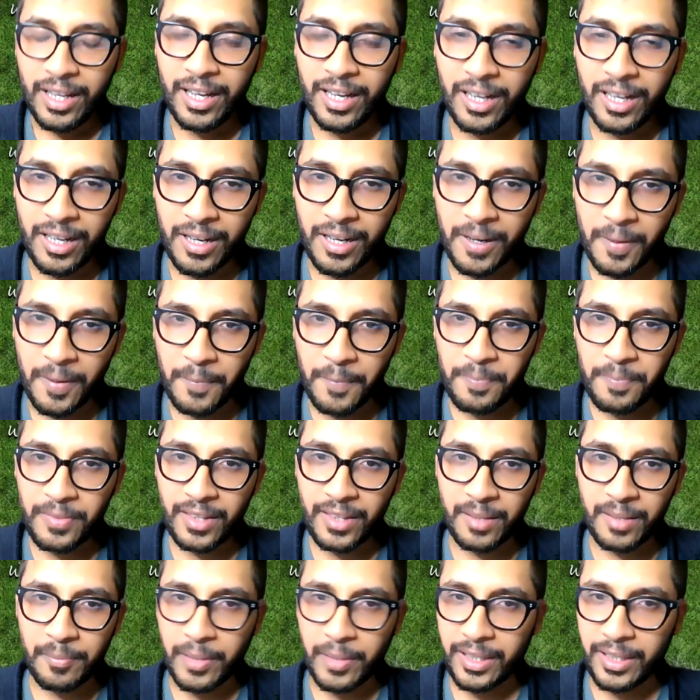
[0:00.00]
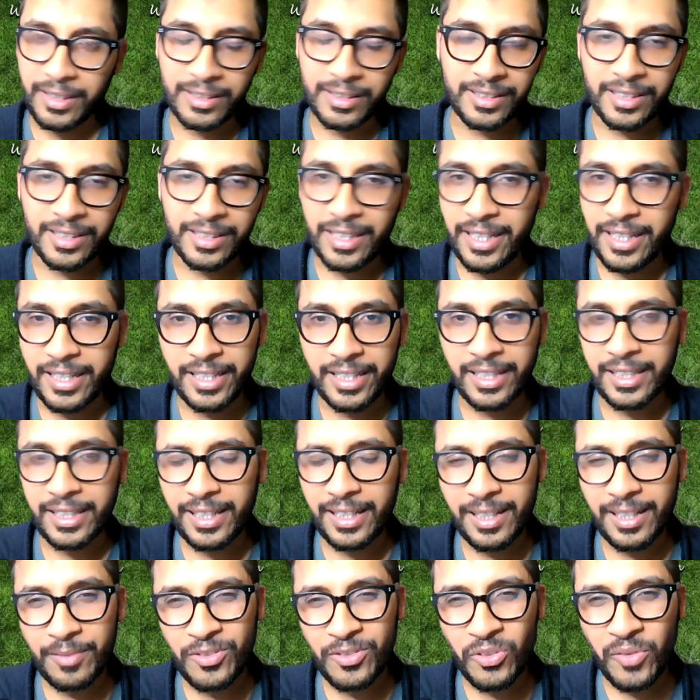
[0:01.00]
But it
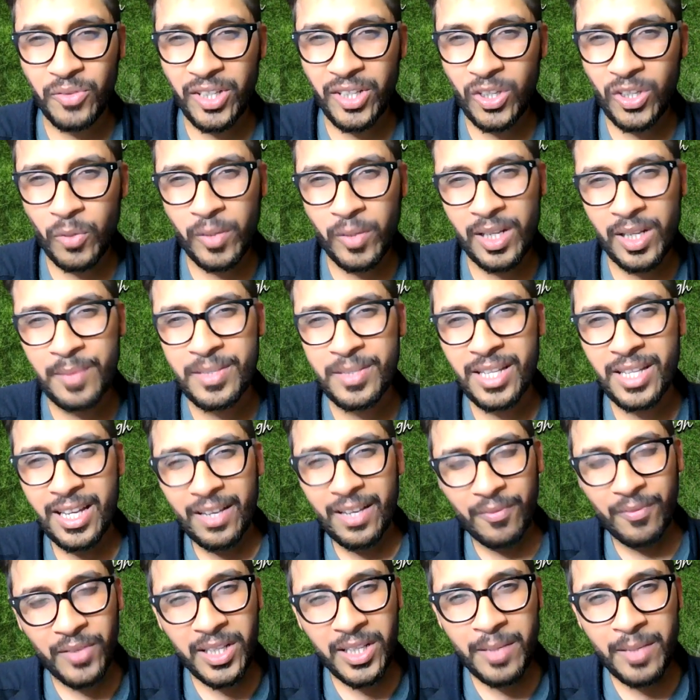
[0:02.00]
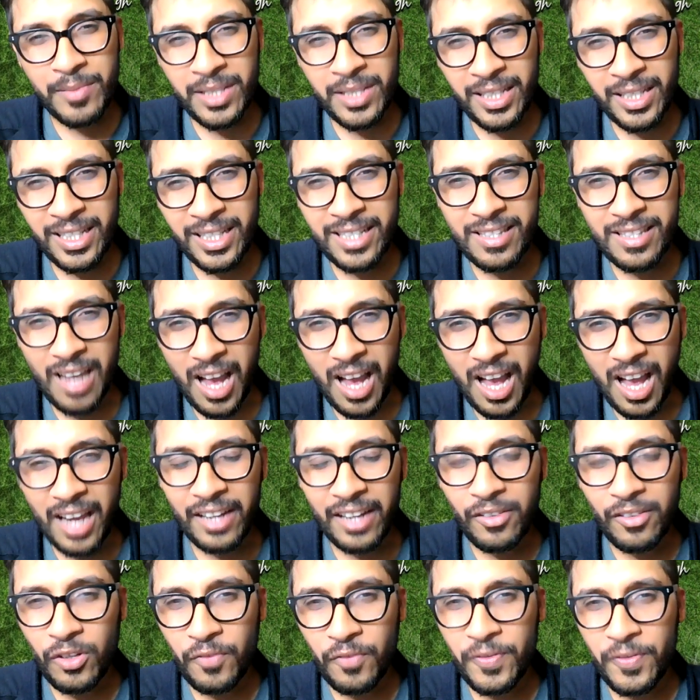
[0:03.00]
comes to Nico Williams. Williams, I think I
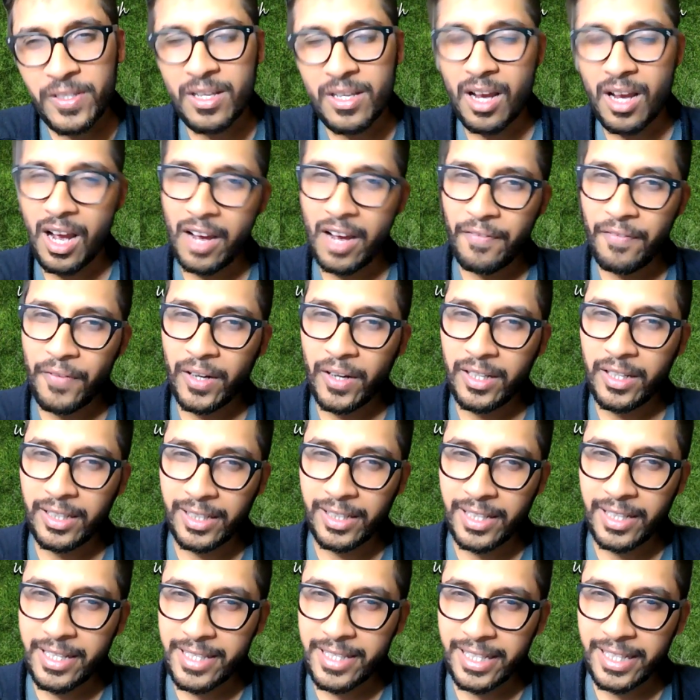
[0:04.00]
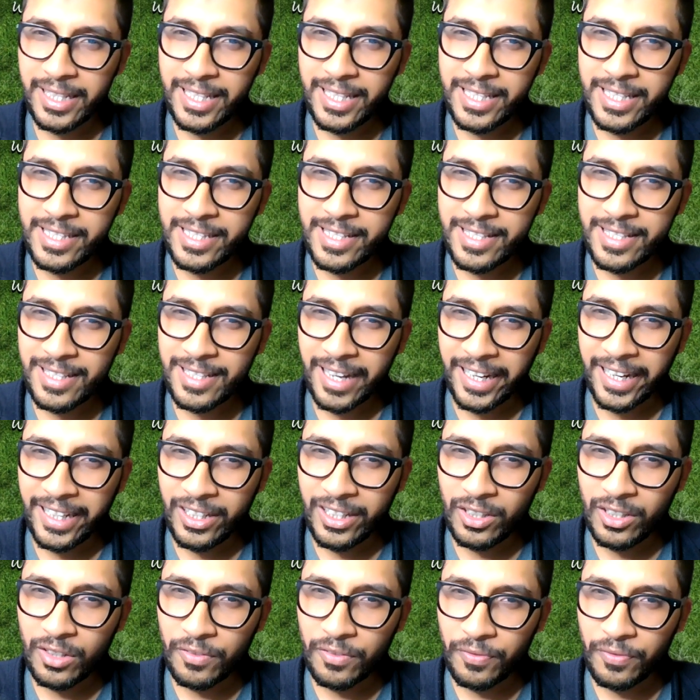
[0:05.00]
don't know if it's a half-hearted clearance. I think he just
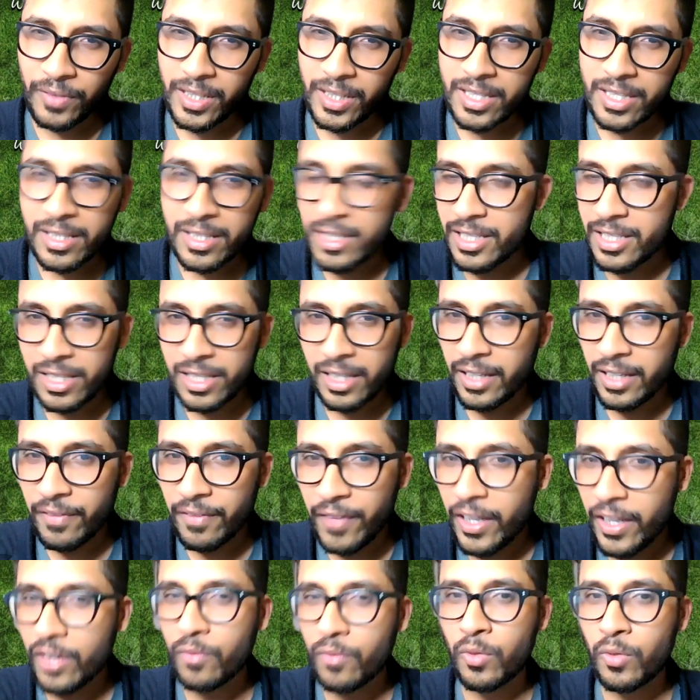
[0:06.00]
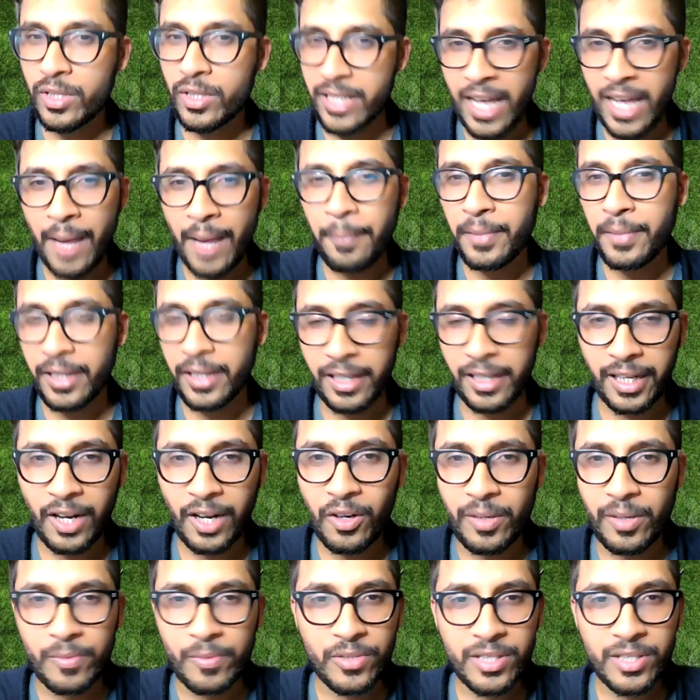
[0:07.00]
kind of is unaware of what's happening
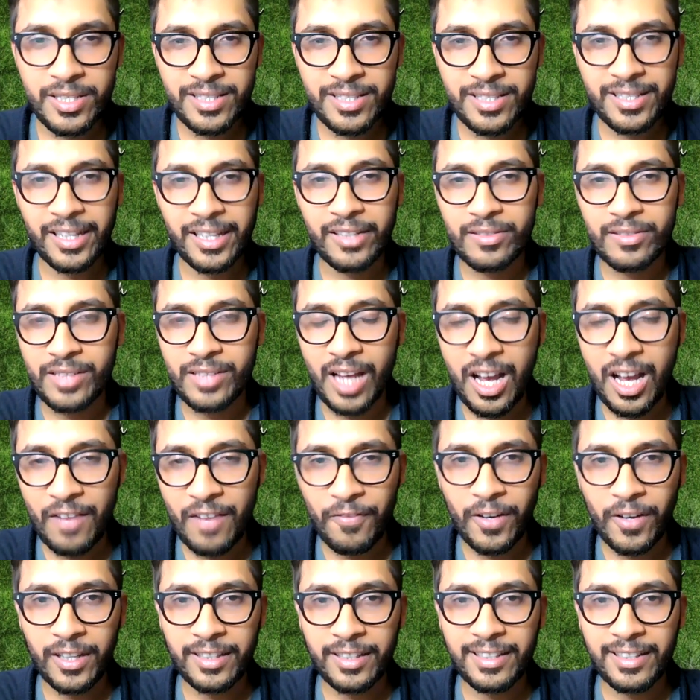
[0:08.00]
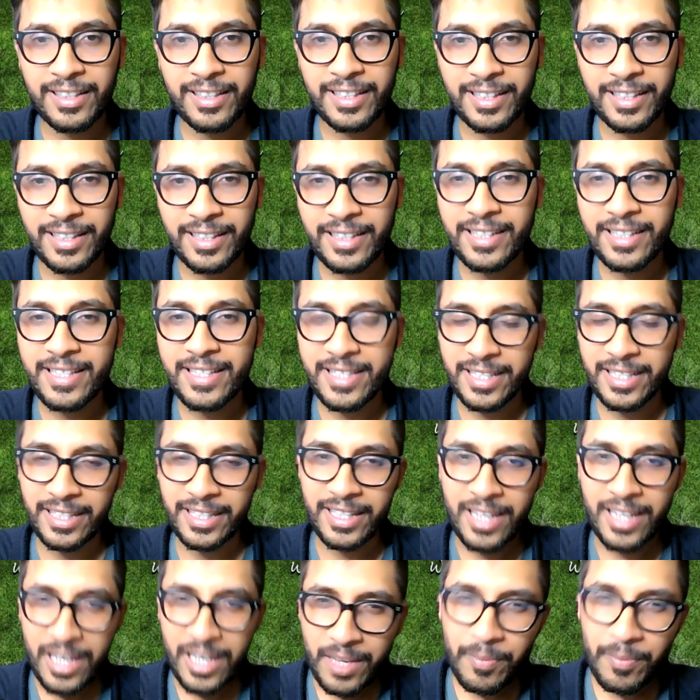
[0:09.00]
around him. So he just kind of half-heartedly clears it.
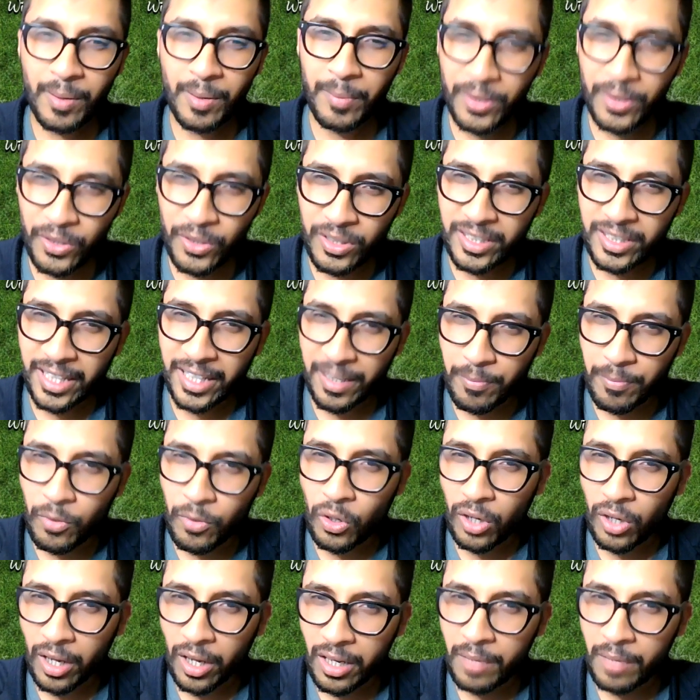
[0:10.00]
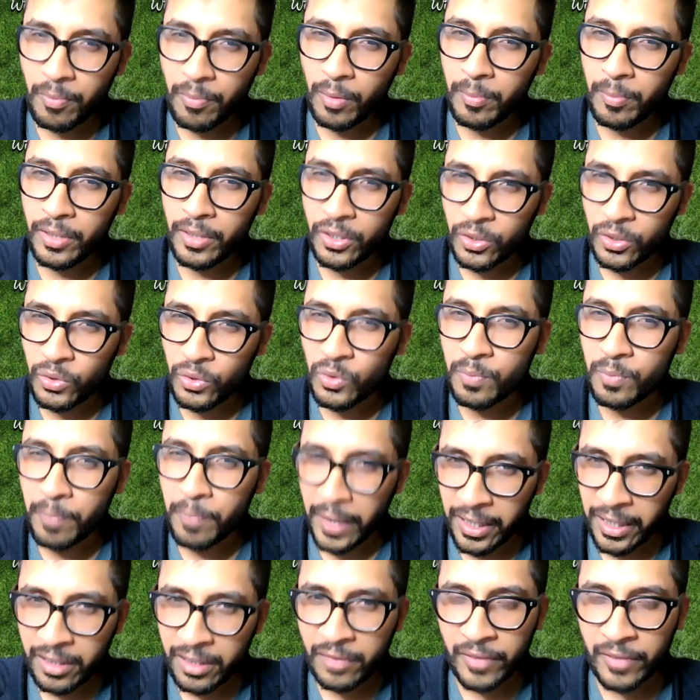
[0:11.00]
He probably could get more on it, probably could do
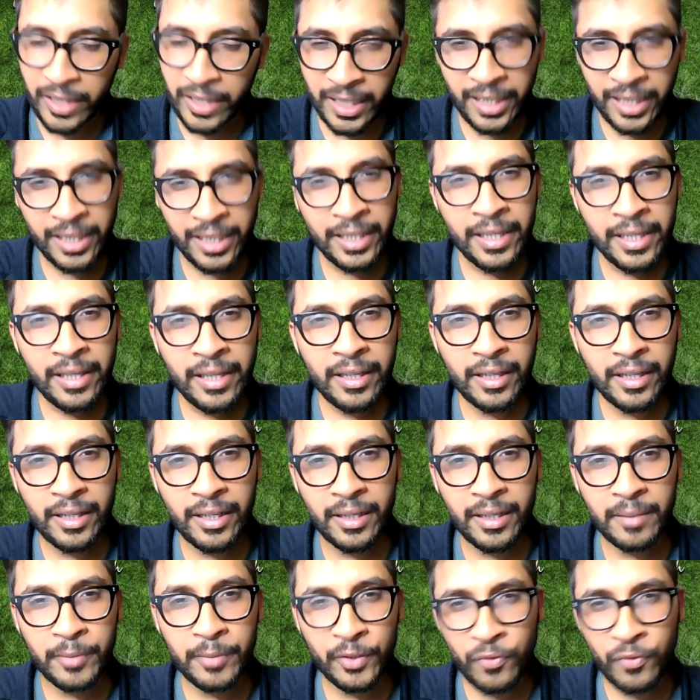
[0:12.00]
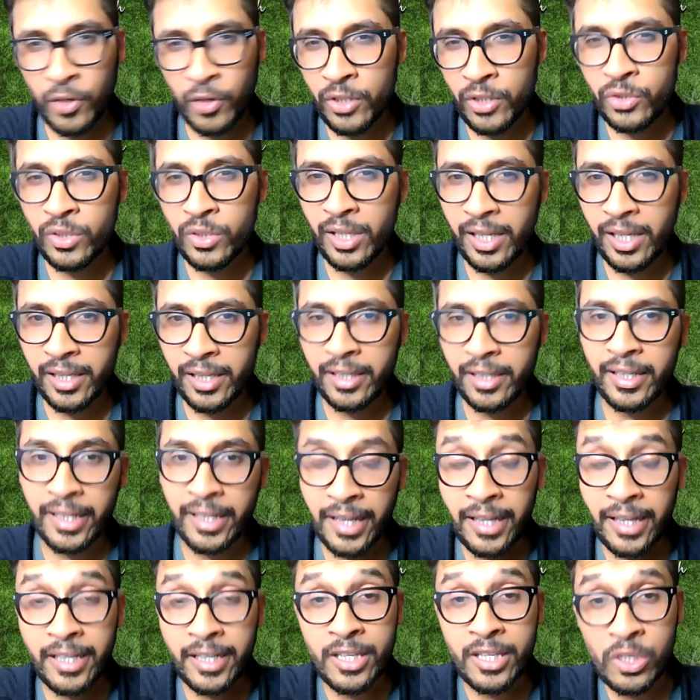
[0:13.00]
better with it. But if also
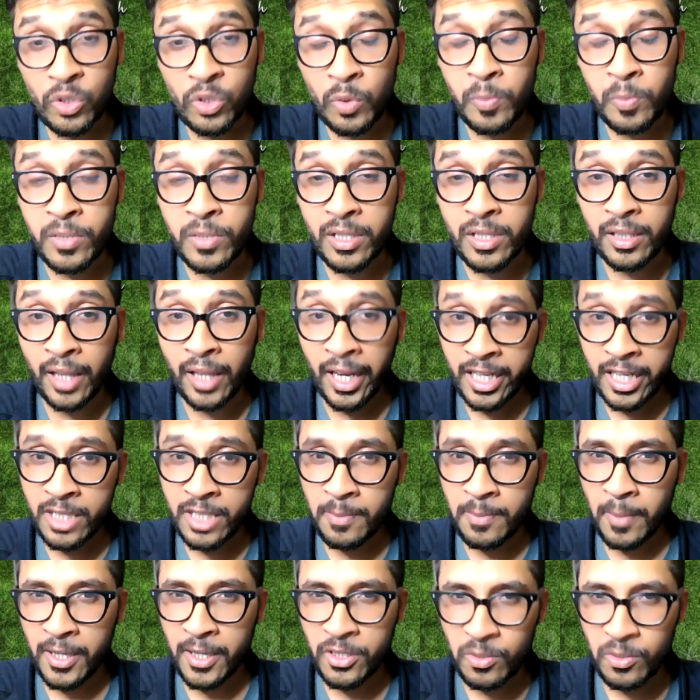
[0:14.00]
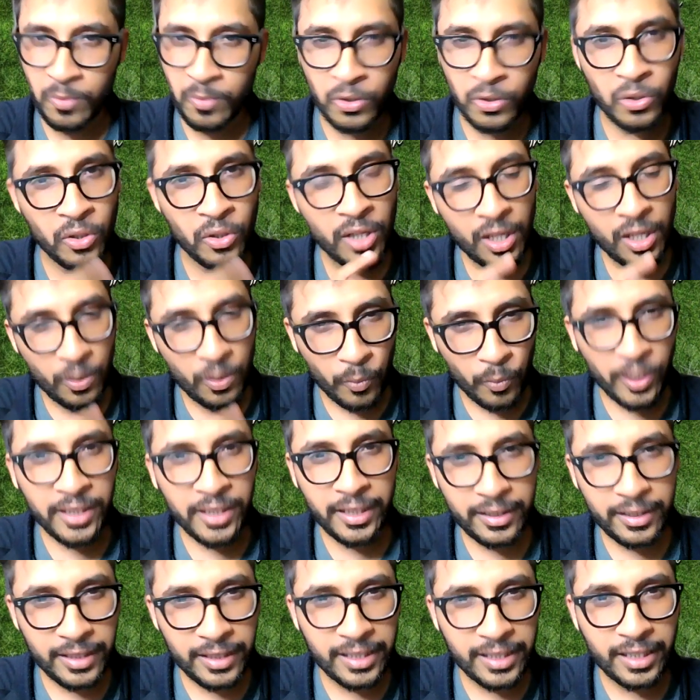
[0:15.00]
Elanga scoops a nice pass to Bruno,
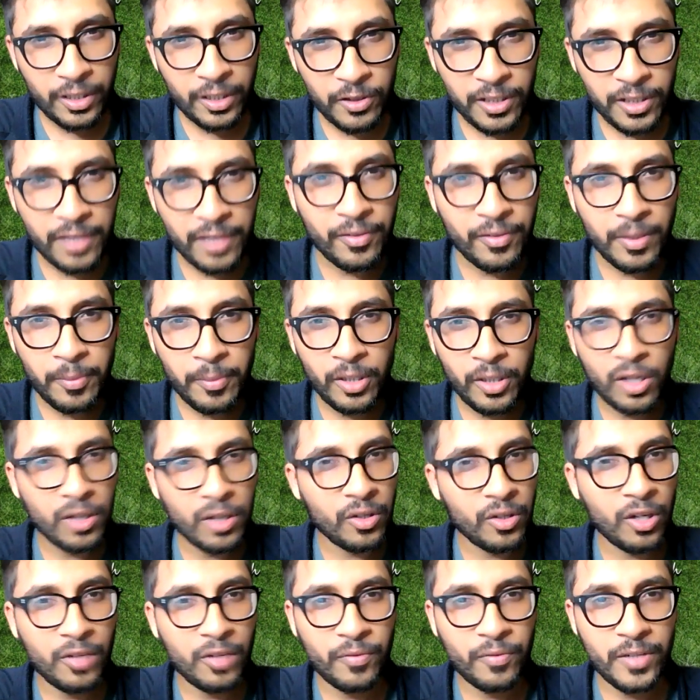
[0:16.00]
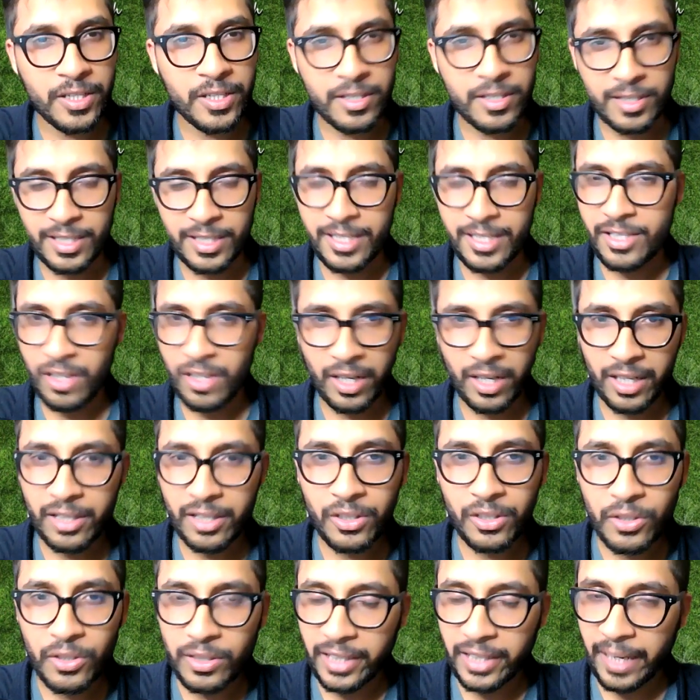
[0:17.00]
that thing that will give him a lot of confidence, because he's not had a
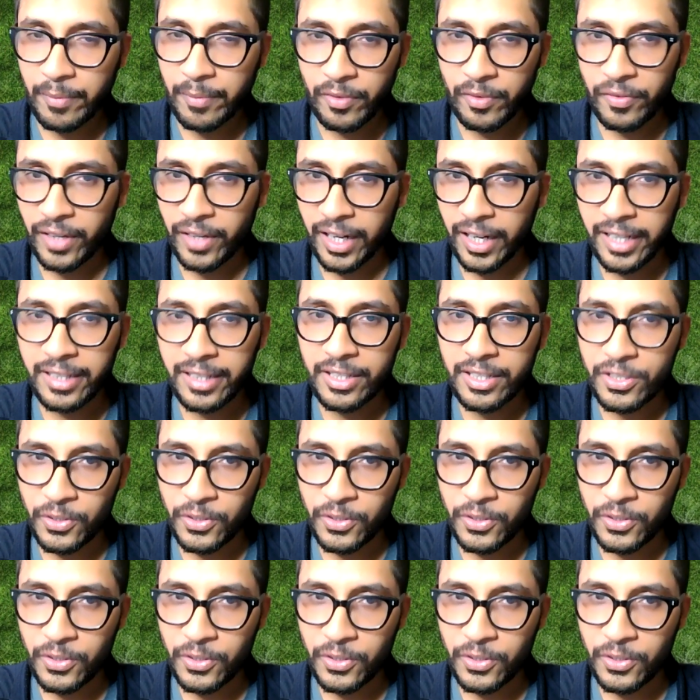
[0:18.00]
good time of it either.